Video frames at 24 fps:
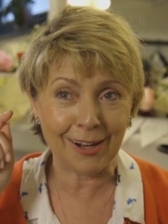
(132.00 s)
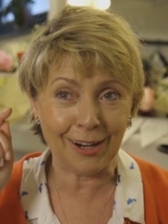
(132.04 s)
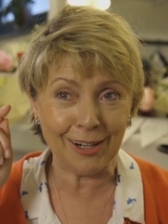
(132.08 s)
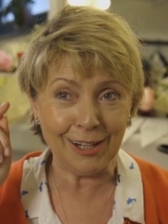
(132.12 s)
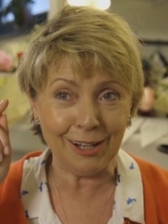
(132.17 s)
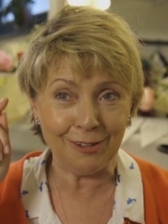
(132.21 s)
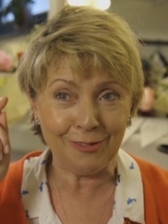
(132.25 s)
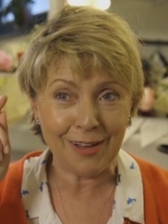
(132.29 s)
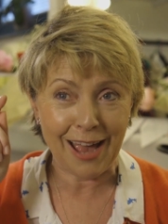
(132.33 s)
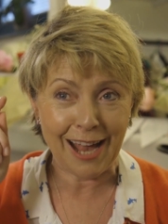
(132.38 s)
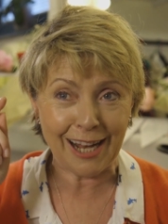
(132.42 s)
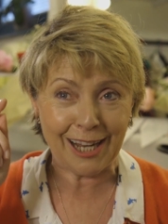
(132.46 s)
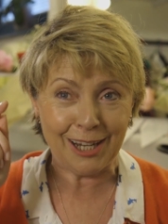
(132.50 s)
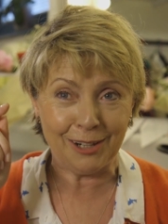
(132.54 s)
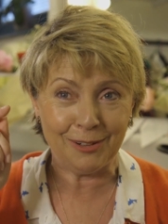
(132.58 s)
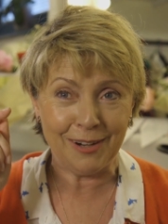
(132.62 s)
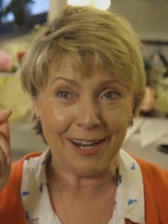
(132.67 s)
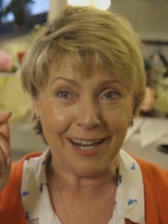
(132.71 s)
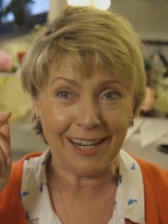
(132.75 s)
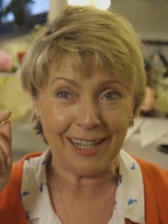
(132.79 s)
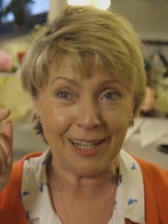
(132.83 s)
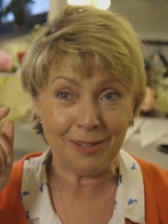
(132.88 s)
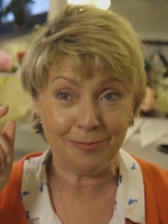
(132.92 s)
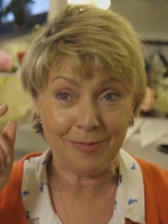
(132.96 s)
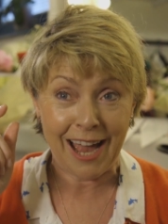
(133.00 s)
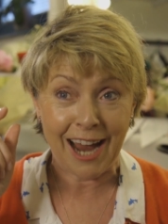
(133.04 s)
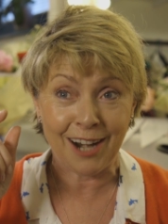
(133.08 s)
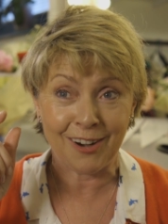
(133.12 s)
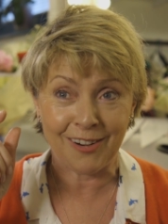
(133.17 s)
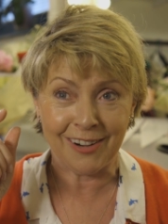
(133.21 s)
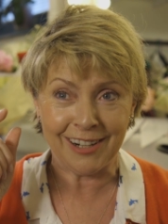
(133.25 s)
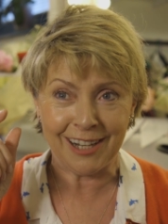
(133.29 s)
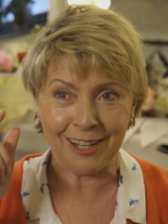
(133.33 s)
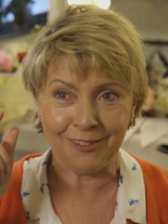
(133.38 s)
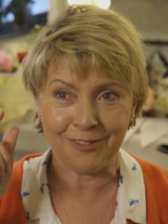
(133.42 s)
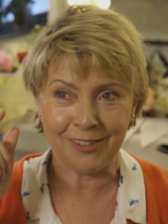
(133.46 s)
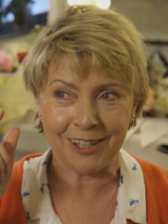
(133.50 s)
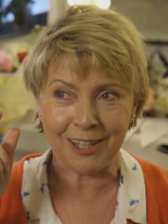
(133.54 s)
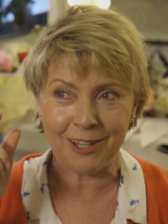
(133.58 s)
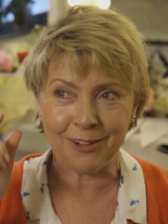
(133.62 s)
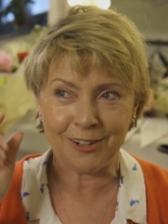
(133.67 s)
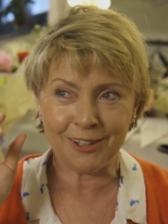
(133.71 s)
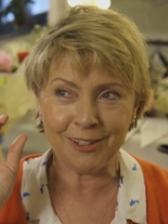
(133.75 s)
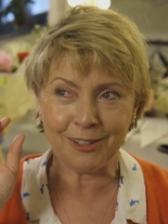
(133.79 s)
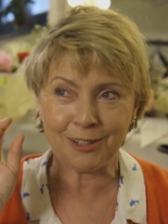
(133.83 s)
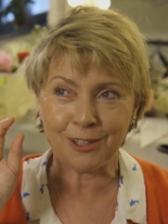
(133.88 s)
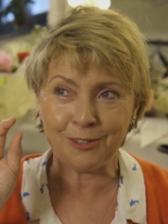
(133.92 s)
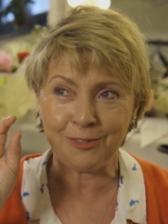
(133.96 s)
kind of echoing in the background, I think. You
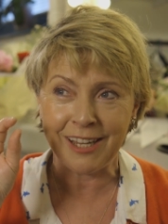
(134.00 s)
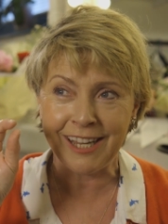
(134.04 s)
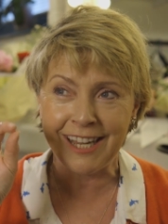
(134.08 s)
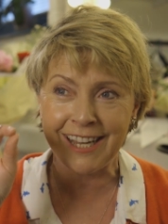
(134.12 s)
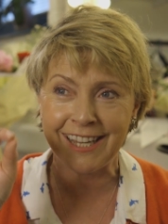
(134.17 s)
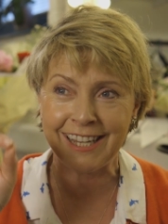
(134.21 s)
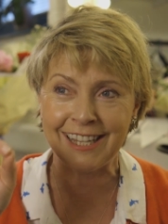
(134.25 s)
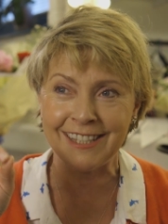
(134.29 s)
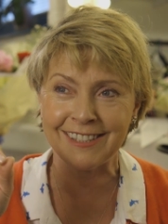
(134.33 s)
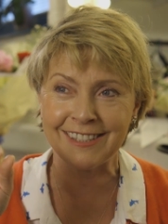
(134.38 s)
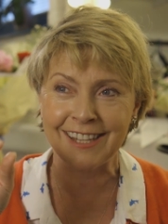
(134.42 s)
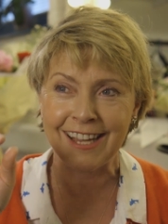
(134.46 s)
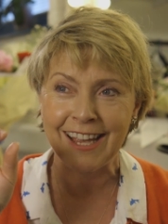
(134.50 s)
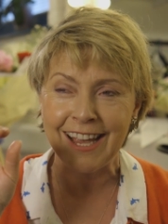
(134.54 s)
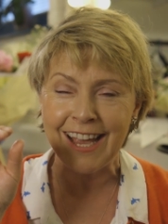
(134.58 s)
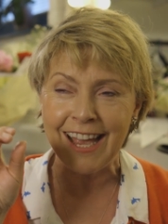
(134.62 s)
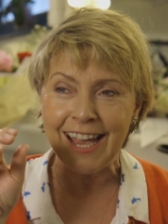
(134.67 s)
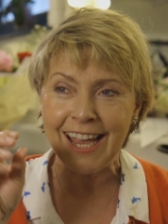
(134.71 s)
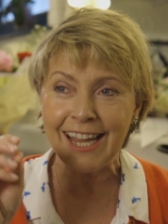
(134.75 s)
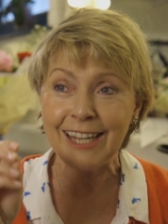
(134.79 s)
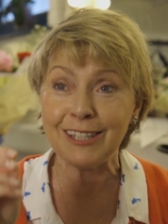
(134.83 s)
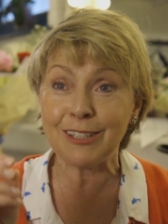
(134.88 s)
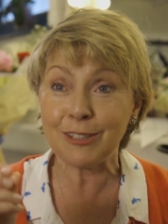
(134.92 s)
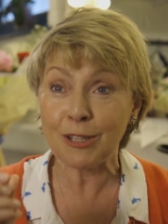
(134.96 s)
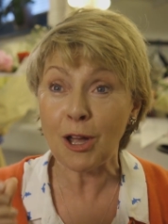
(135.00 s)
can sort of hear his, his